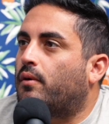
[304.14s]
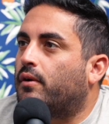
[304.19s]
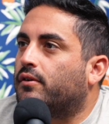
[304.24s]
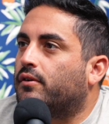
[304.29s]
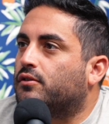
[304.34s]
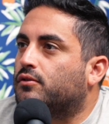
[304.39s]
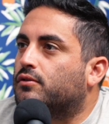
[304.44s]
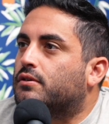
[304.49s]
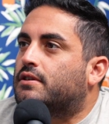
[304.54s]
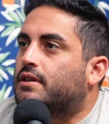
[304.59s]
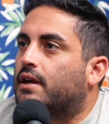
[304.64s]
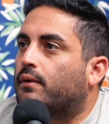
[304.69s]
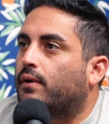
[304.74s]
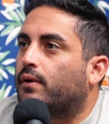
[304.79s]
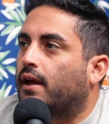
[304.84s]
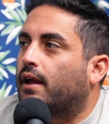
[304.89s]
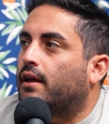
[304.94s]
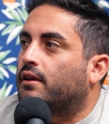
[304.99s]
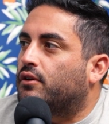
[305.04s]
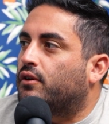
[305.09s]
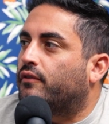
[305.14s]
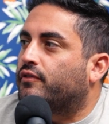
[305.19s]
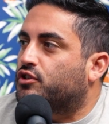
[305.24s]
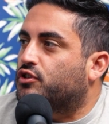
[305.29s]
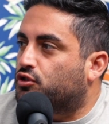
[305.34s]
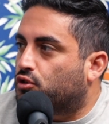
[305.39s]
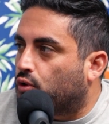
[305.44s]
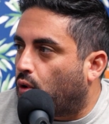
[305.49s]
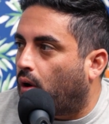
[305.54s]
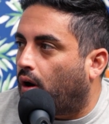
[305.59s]
when you said you have a
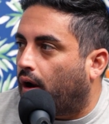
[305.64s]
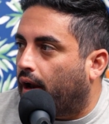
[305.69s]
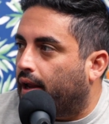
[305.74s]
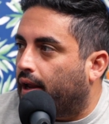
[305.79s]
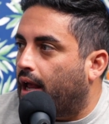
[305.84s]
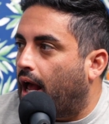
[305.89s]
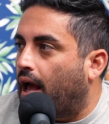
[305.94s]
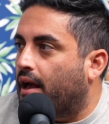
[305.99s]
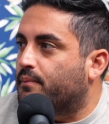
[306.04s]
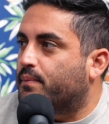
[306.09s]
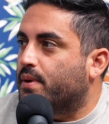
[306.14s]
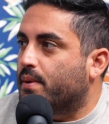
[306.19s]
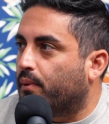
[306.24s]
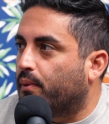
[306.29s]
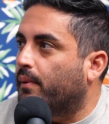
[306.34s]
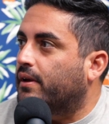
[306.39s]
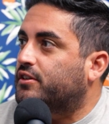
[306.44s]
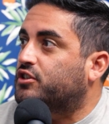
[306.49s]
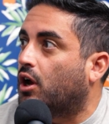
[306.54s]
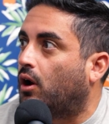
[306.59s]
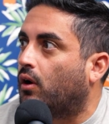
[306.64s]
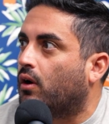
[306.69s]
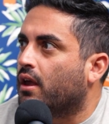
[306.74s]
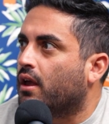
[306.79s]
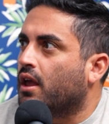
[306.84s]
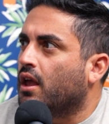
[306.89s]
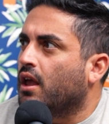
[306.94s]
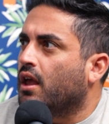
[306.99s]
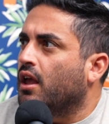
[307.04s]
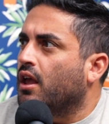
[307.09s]
story, people must go,
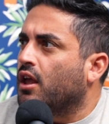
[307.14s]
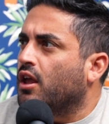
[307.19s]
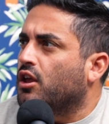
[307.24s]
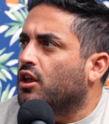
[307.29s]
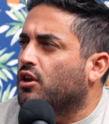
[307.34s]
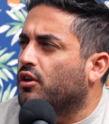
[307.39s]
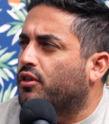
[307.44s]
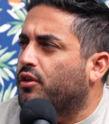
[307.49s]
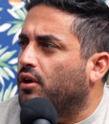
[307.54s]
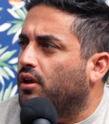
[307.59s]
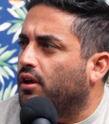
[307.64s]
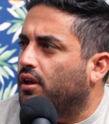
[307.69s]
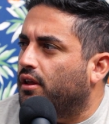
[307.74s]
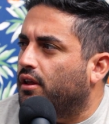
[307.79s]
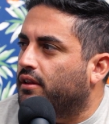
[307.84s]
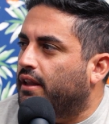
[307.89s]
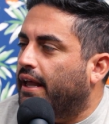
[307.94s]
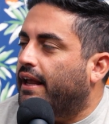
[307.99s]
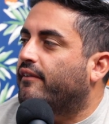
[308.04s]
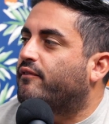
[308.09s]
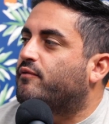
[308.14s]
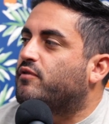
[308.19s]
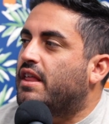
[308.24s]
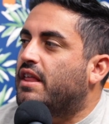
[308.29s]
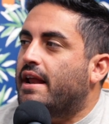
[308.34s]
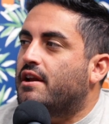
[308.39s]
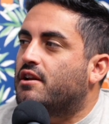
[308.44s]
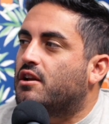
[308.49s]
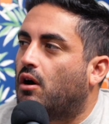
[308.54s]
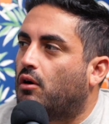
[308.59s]
you're the, if
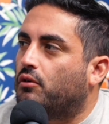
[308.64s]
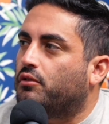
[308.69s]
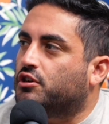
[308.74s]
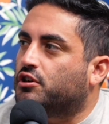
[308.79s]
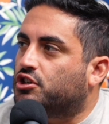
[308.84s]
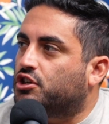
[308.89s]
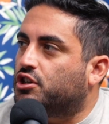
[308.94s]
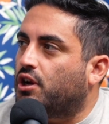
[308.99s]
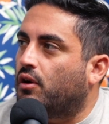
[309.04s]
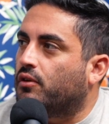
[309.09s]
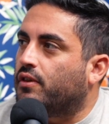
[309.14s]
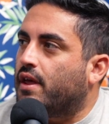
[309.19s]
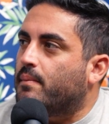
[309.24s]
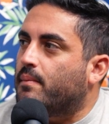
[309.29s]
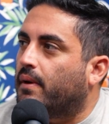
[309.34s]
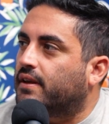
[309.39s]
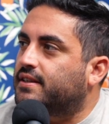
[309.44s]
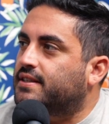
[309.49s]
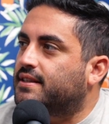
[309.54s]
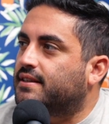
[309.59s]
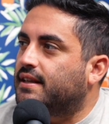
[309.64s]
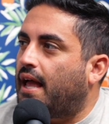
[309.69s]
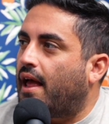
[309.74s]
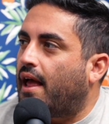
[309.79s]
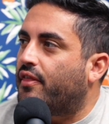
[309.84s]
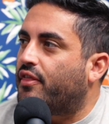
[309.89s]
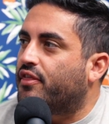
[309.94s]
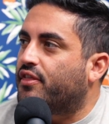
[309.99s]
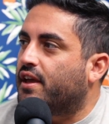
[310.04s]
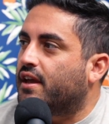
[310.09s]
they know the show, they must
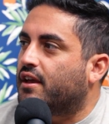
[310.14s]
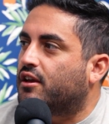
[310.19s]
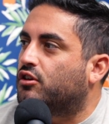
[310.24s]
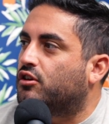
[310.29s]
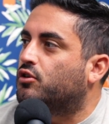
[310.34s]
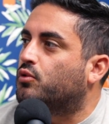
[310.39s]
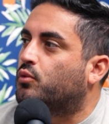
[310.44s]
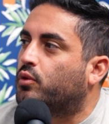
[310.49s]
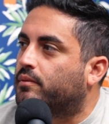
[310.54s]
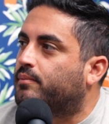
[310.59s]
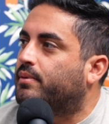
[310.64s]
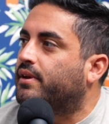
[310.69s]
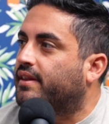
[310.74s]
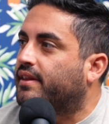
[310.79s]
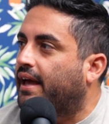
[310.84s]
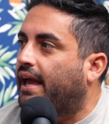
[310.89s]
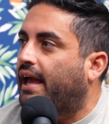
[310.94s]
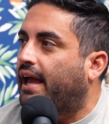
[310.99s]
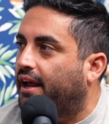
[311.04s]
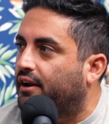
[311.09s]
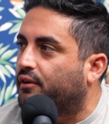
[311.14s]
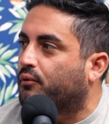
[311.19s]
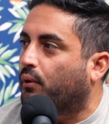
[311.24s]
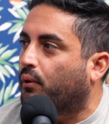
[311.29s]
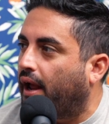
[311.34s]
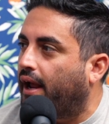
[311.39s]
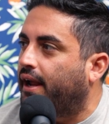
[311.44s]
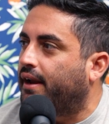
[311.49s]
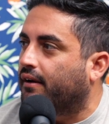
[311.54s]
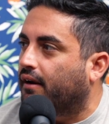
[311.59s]
not think you would be the head
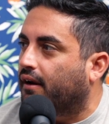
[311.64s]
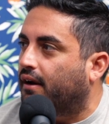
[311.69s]
writer.